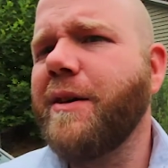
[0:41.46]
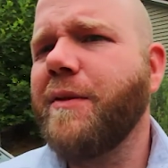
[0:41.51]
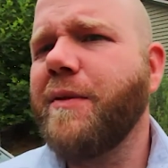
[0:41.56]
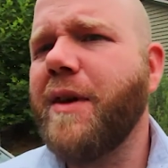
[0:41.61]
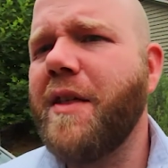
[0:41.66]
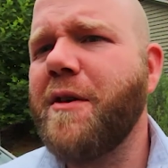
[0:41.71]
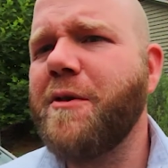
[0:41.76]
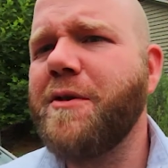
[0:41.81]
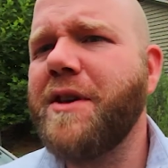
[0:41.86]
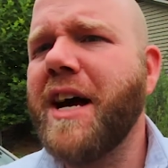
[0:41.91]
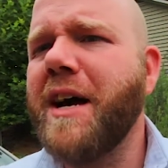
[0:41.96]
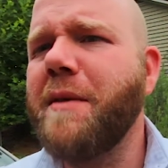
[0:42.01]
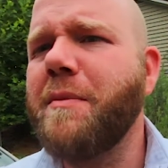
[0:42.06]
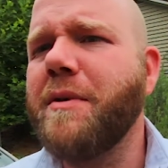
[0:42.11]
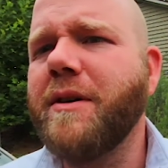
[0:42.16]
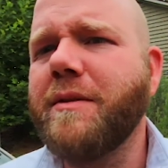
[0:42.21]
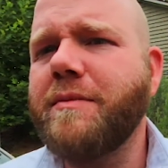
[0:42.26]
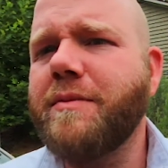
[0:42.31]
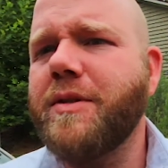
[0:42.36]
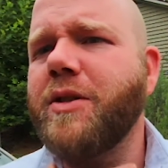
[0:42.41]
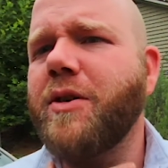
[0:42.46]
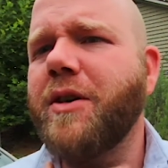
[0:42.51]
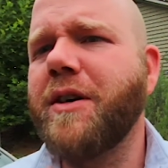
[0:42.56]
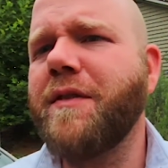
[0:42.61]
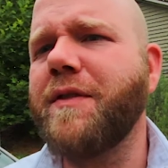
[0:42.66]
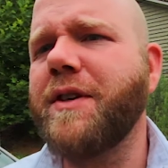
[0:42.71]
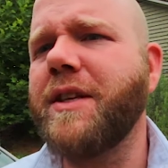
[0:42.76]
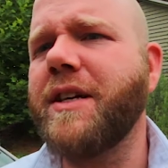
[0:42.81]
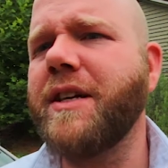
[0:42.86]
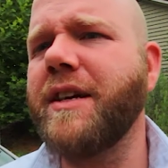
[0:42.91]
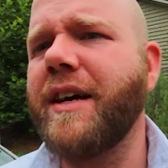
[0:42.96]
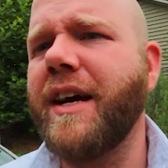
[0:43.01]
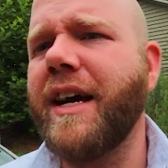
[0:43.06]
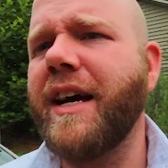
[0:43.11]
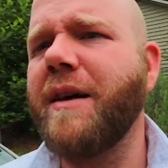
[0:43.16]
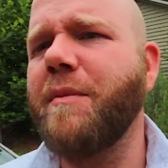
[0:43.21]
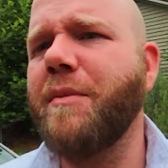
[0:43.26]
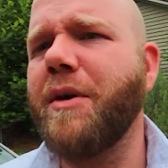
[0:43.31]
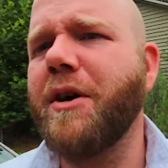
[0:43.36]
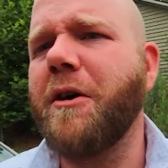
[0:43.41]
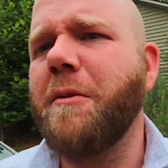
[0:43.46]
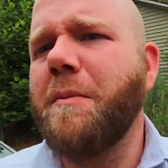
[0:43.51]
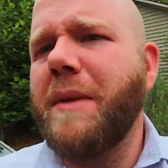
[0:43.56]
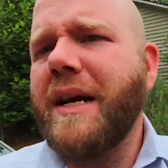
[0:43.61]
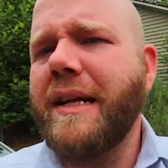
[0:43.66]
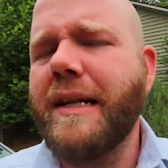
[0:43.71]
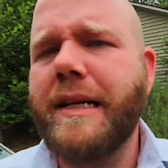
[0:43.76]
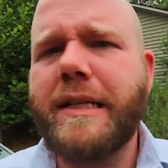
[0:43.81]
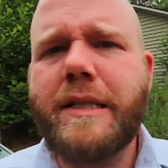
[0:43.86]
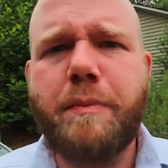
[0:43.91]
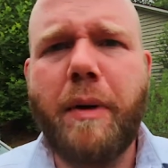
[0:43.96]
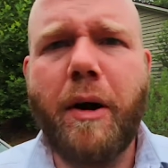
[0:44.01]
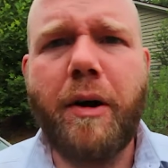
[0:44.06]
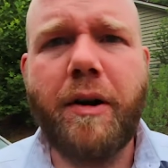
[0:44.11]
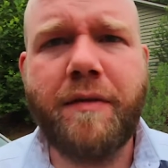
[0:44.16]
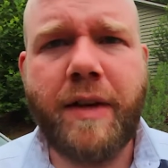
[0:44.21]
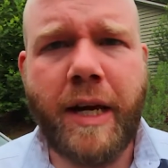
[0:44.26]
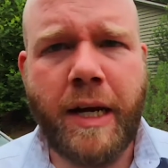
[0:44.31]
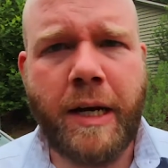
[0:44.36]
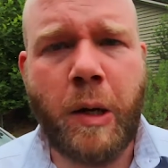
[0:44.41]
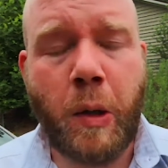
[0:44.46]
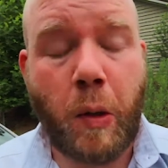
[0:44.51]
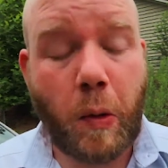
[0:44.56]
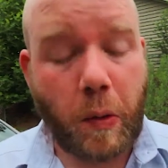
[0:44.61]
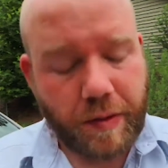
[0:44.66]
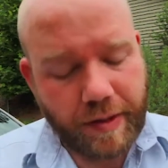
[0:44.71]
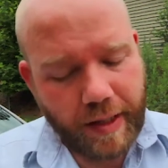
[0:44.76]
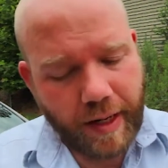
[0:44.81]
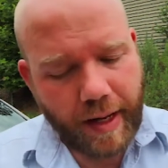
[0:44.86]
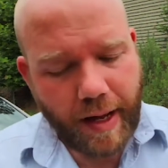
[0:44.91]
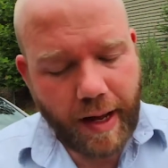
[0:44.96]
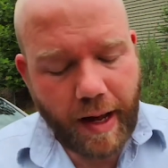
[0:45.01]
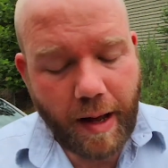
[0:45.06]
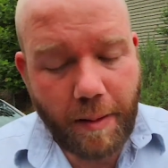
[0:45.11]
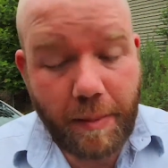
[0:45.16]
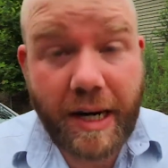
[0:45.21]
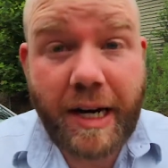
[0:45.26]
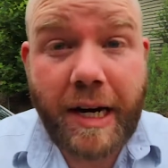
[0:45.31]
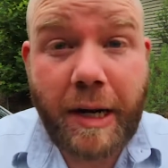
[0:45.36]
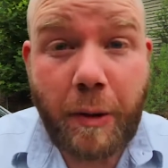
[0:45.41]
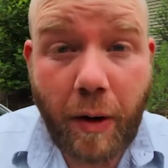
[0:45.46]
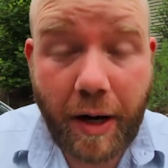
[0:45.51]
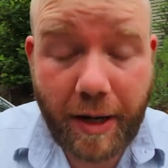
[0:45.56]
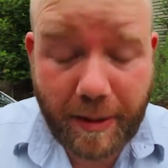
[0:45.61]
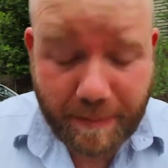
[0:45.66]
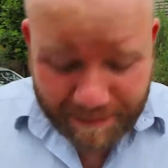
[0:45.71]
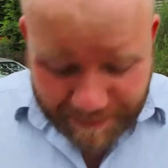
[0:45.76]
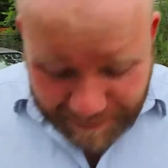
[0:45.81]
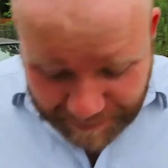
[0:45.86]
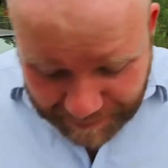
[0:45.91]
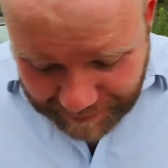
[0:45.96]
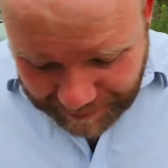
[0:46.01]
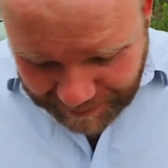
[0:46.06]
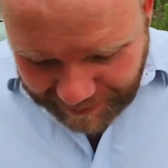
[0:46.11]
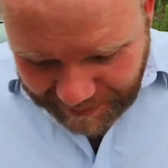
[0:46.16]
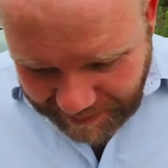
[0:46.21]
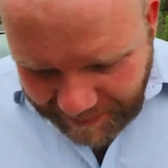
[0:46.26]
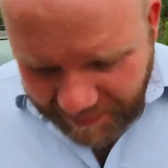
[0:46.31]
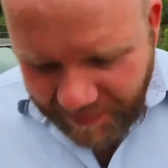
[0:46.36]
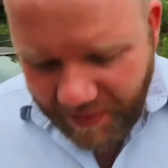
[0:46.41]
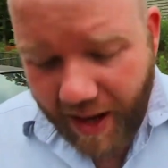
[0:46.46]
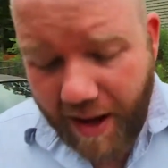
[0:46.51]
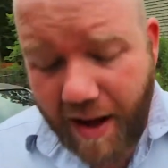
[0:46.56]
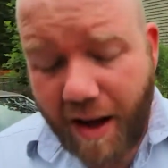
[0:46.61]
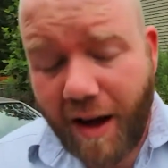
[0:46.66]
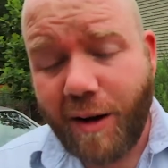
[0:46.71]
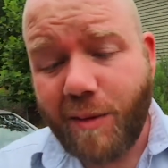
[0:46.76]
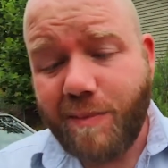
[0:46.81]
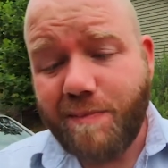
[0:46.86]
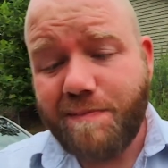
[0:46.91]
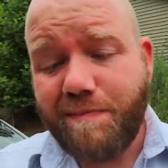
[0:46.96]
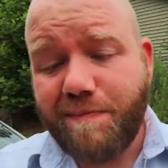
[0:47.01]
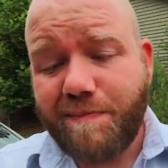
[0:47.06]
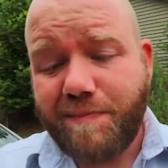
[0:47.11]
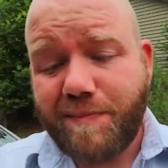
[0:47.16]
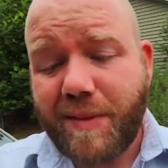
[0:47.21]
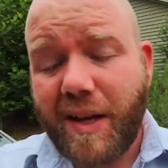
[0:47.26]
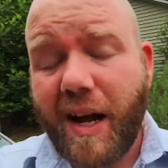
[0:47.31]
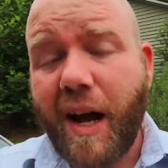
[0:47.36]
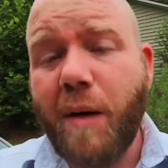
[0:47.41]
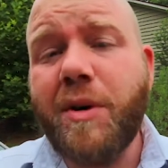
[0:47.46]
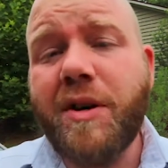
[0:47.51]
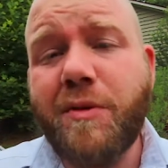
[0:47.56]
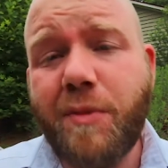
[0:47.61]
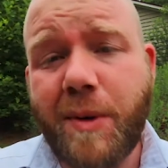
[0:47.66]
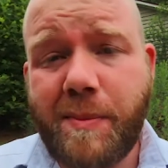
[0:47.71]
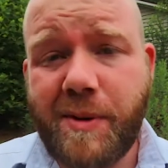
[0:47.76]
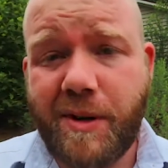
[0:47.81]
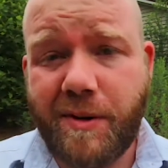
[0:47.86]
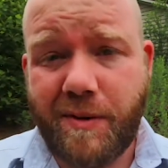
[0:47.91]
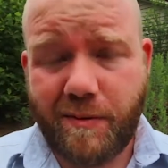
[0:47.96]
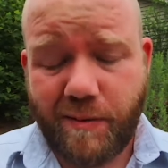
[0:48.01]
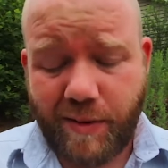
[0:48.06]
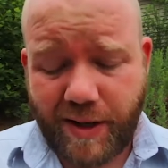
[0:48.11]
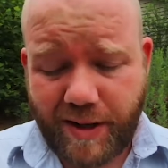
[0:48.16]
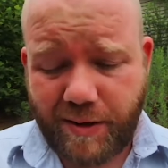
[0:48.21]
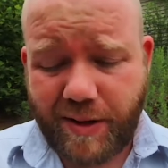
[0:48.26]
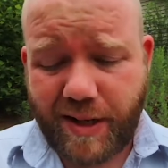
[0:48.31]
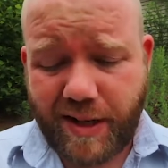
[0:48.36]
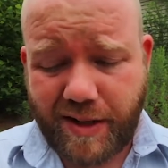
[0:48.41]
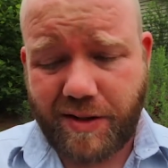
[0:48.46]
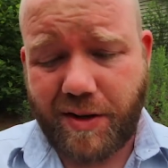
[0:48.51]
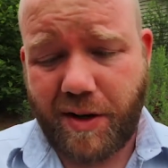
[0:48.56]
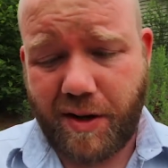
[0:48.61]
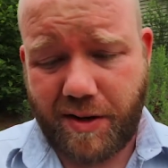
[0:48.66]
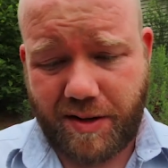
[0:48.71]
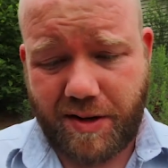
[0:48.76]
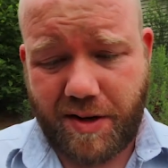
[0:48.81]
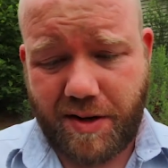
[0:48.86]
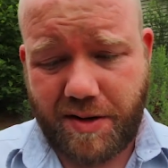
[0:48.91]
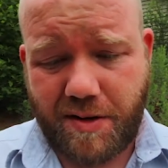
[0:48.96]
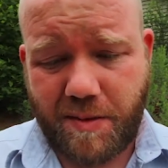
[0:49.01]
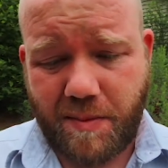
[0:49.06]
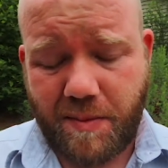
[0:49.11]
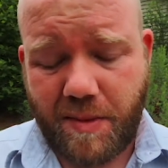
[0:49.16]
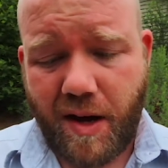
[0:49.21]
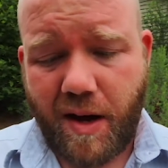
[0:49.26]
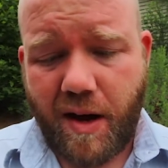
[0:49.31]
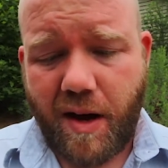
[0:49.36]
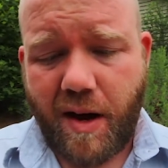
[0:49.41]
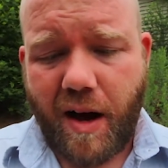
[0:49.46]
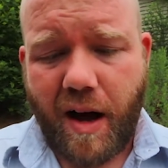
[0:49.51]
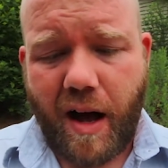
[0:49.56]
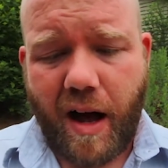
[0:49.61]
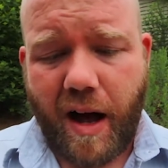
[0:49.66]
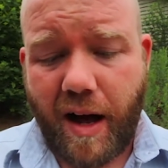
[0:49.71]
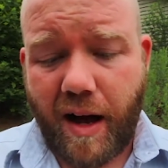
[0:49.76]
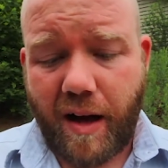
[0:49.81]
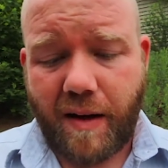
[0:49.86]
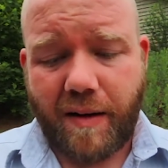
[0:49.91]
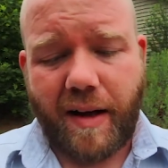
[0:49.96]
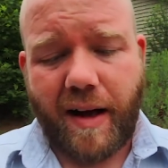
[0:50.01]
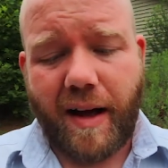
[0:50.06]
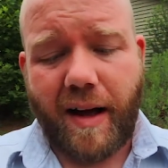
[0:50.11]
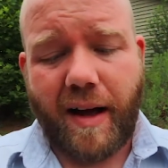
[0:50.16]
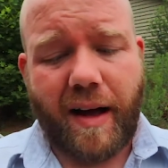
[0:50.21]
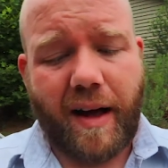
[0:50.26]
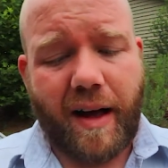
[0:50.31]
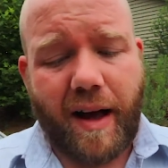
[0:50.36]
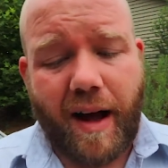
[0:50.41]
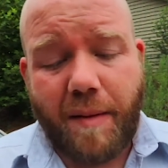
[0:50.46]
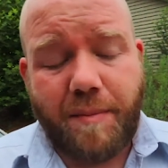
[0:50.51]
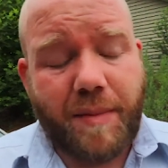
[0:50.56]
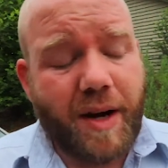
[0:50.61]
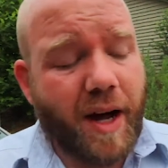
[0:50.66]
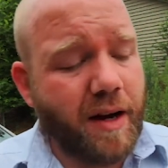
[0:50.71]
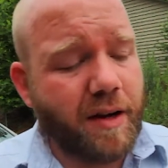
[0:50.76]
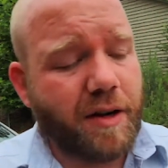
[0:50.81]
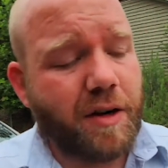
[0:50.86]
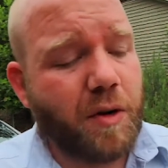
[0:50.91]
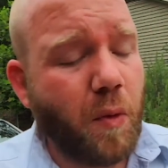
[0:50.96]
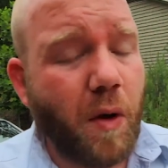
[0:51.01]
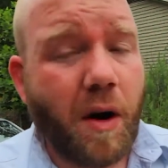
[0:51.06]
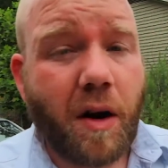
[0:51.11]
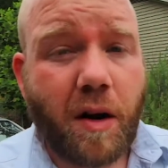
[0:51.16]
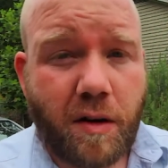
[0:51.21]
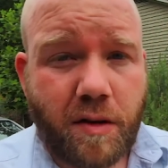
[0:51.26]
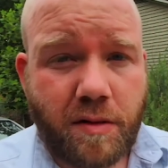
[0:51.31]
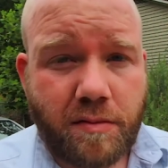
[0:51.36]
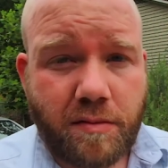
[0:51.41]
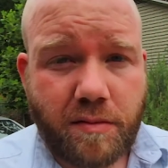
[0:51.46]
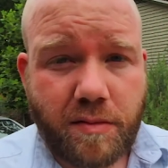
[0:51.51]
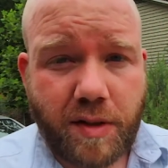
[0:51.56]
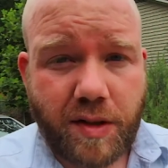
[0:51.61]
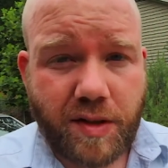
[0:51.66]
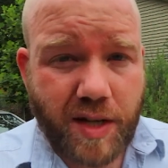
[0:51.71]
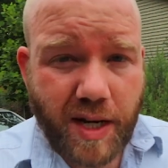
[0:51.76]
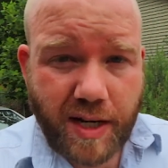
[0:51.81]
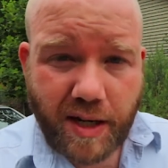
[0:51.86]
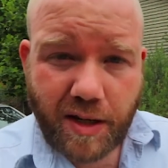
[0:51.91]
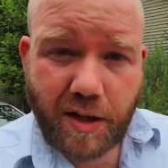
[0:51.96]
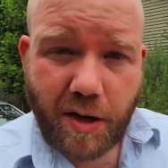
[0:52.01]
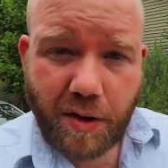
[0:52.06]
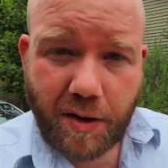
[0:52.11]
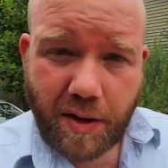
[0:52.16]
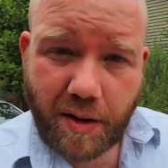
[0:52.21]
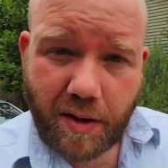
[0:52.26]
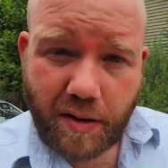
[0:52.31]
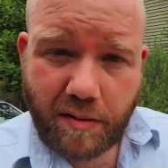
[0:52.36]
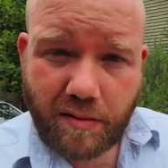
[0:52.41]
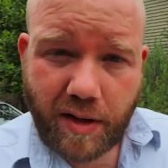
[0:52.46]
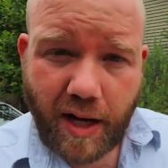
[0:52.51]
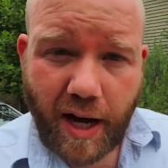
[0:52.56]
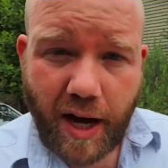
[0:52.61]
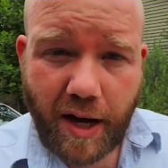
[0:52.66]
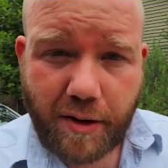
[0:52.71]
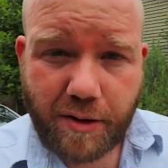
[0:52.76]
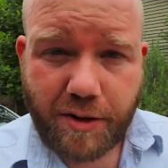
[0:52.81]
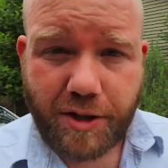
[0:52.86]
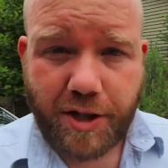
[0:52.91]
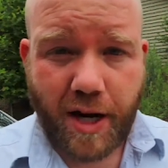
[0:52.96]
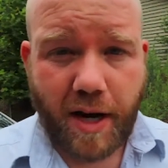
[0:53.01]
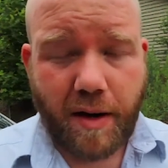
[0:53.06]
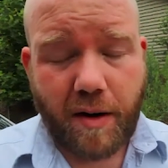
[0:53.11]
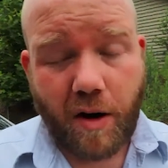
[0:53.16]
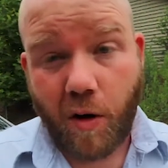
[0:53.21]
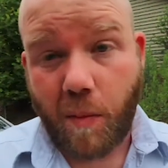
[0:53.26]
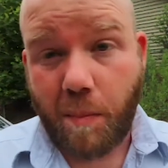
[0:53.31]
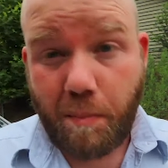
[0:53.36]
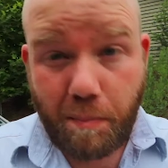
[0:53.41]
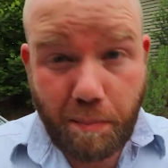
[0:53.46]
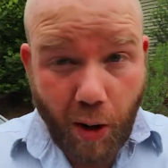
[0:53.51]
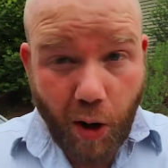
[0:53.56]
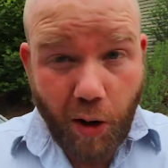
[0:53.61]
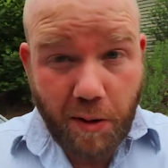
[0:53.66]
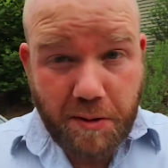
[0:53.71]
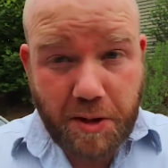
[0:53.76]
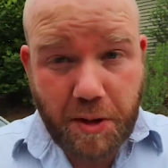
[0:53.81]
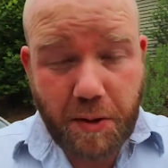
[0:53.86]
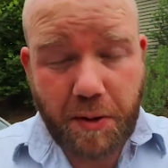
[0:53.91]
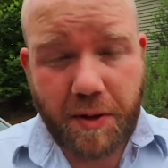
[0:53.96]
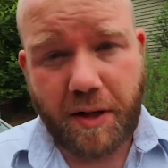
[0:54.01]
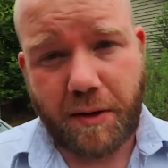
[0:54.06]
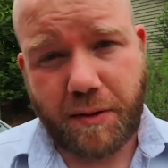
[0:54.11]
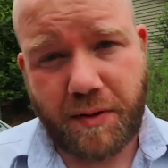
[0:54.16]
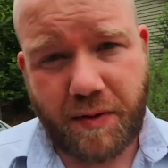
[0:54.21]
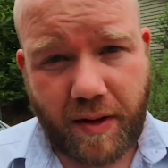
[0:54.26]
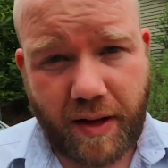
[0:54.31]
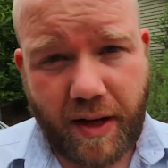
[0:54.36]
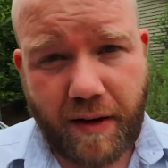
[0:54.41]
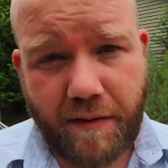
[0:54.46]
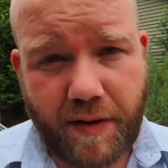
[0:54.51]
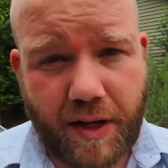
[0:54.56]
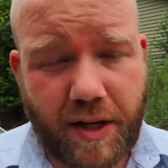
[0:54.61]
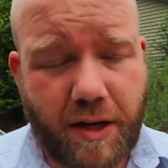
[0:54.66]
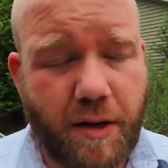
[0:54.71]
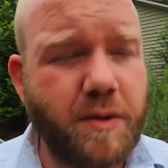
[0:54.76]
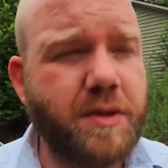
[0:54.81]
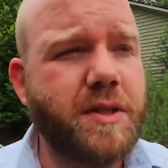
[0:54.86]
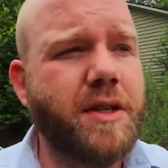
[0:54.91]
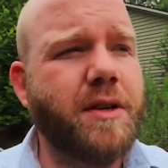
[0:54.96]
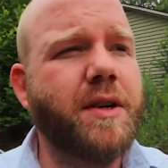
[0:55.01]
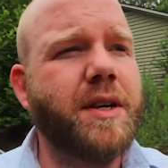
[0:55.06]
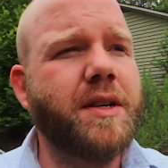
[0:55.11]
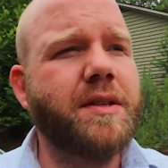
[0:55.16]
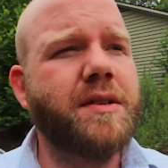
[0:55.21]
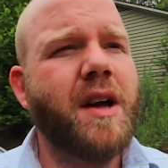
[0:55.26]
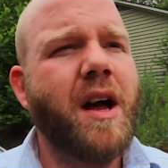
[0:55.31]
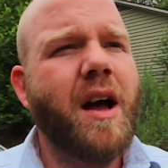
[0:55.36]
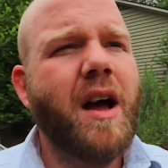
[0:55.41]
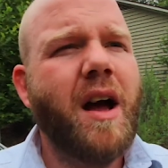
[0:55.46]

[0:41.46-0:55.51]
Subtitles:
rather dapper. Sorry for the hamburger meat, that's part of getting old. But anyway, I'm going to redo the exhaust system. I'm not going to work on the second coat of the headers yet, or part 2 of that video series,